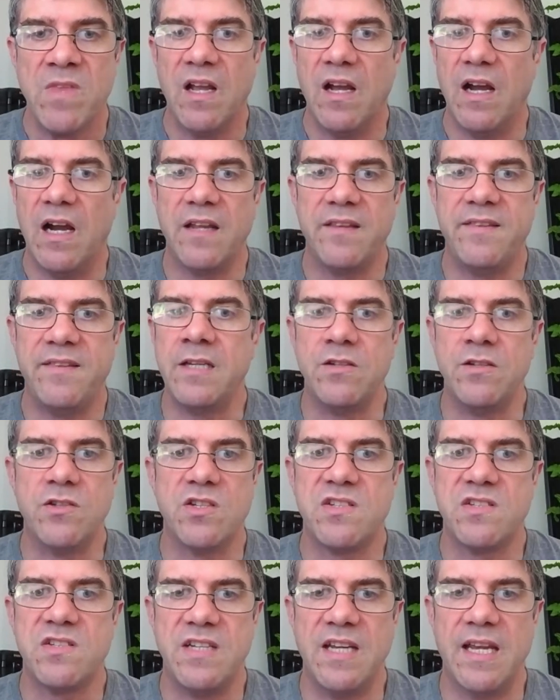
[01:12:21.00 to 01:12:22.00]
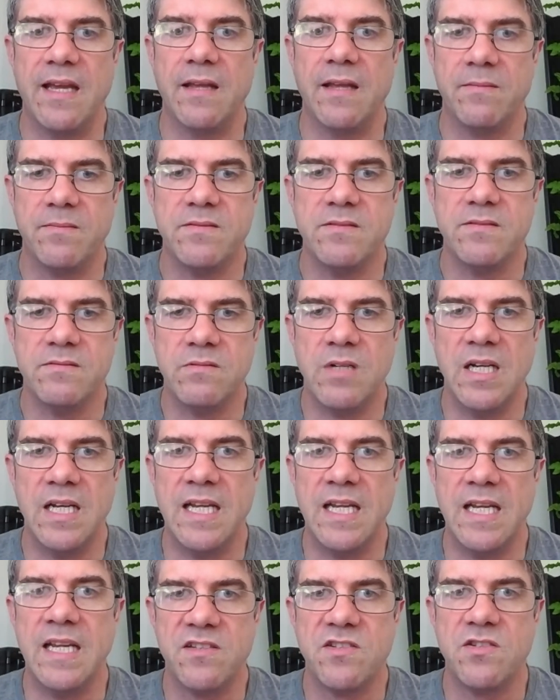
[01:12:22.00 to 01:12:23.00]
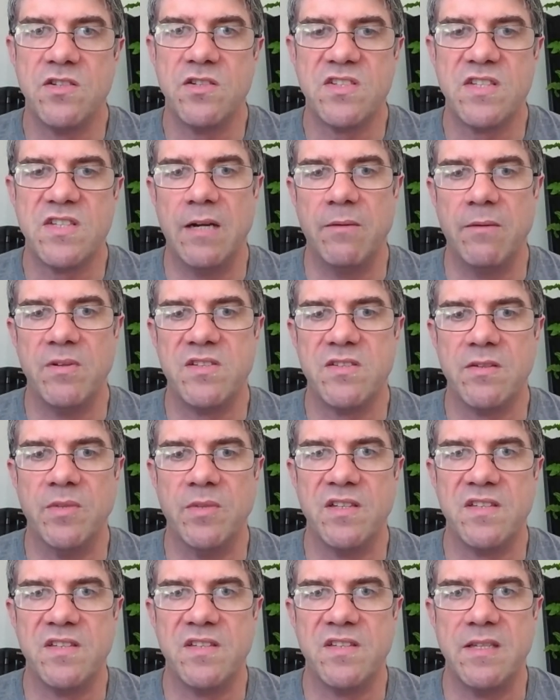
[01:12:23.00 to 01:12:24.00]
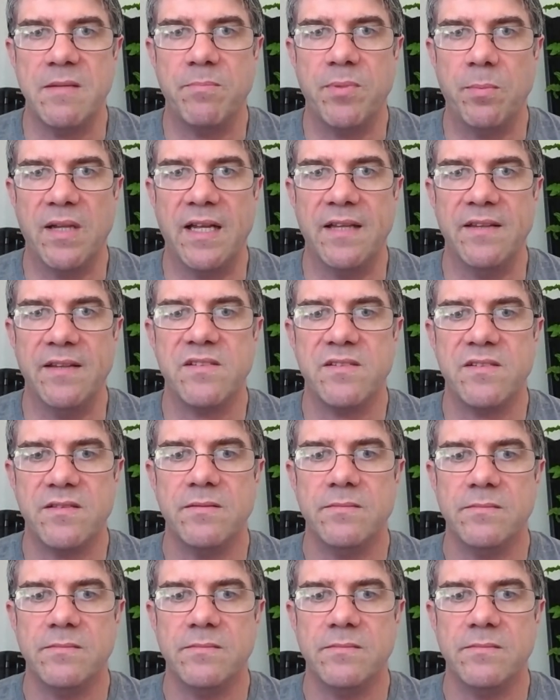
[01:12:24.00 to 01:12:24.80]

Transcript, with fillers: I think just, yeah, really, it's just start with some of the simple plants.